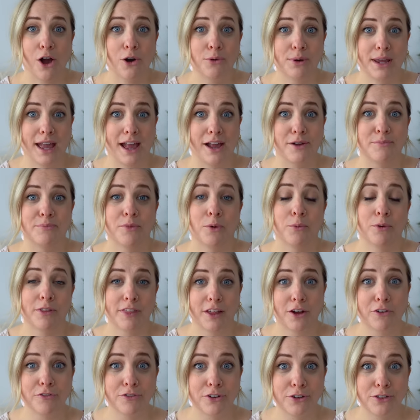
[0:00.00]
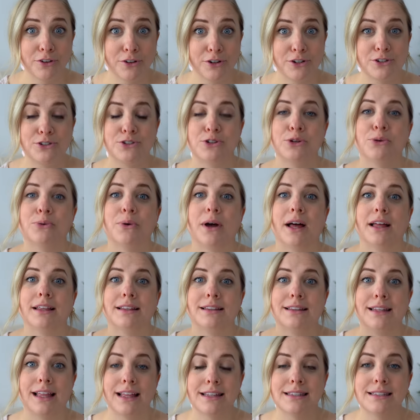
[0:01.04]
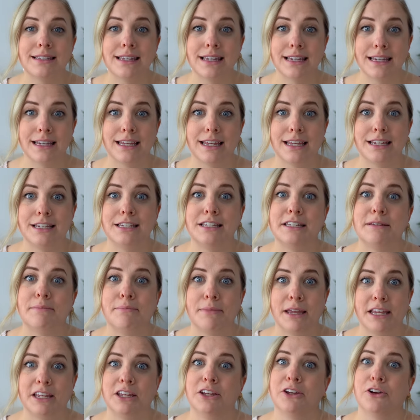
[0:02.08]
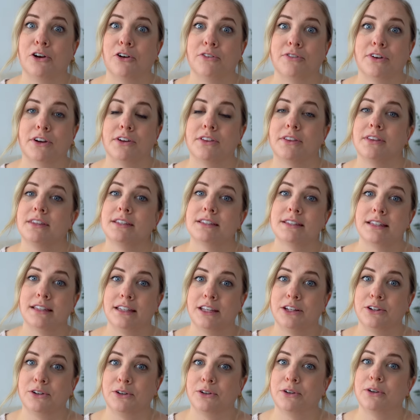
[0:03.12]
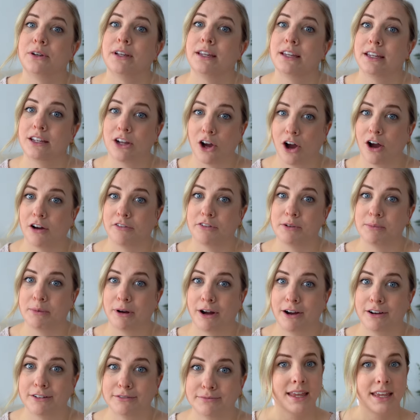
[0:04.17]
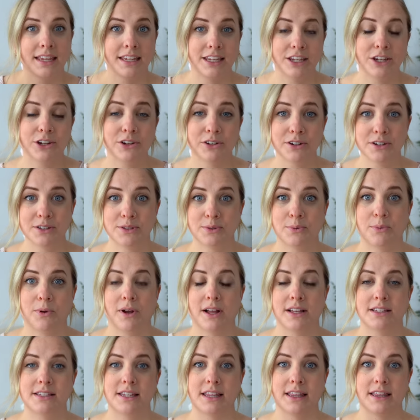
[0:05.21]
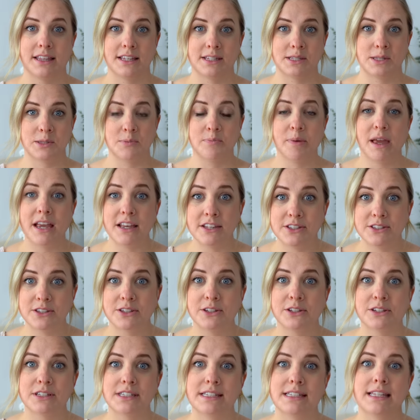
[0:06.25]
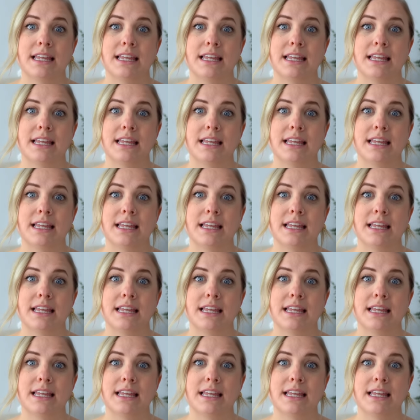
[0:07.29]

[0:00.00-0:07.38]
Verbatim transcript: Okay, without further ado, let's get into making over this little coffee bar. Here is what the space looks